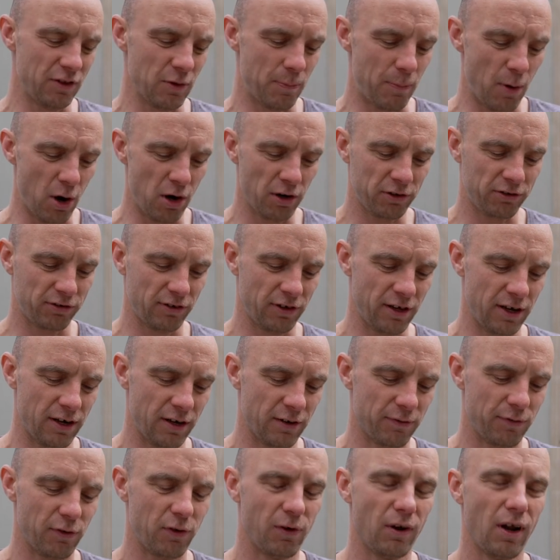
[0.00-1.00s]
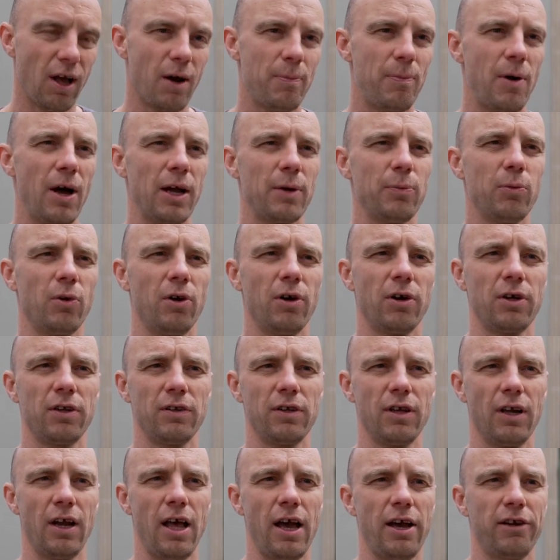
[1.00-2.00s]
the boxing in of all our pipework
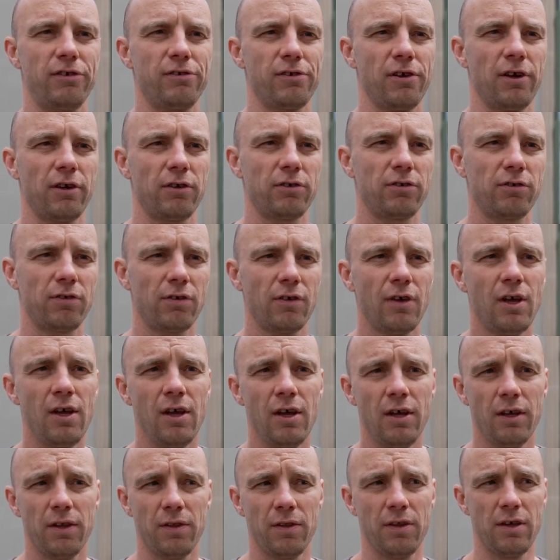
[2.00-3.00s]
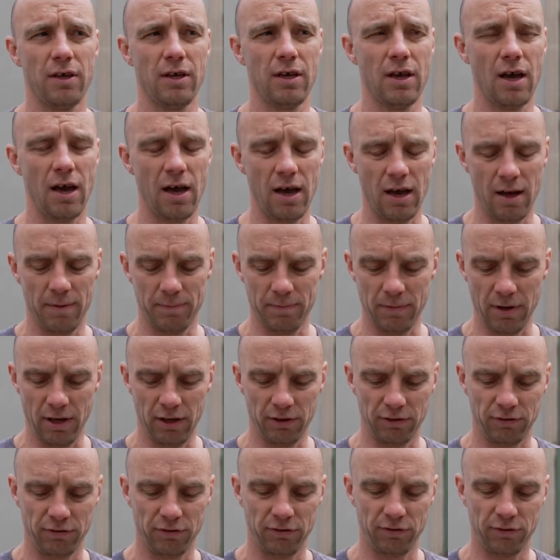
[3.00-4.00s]
and the electrics, the, um,
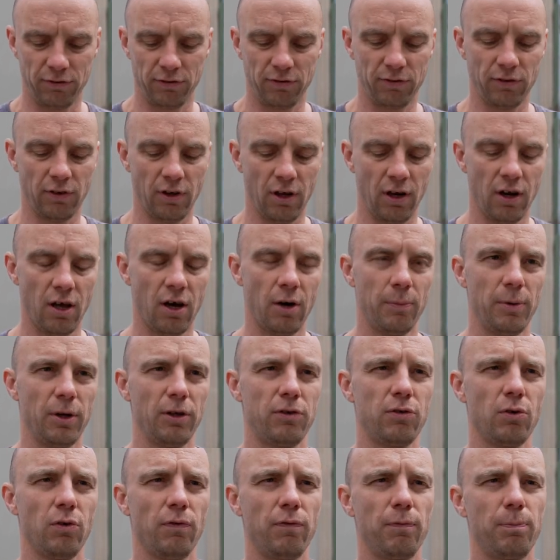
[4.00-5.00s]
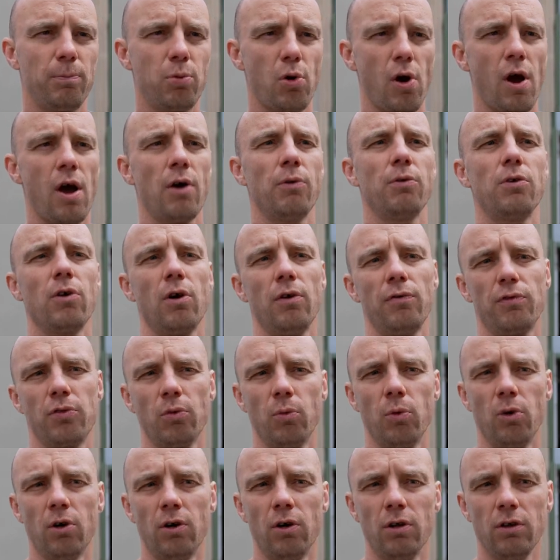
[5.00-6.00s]
it's a little bit too proud off
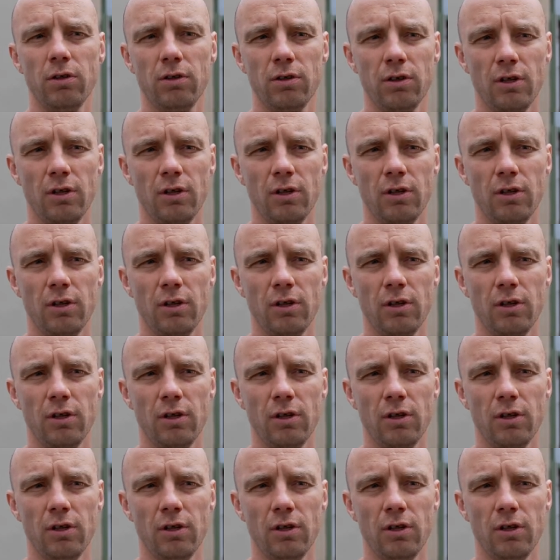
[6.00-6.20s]
the wall,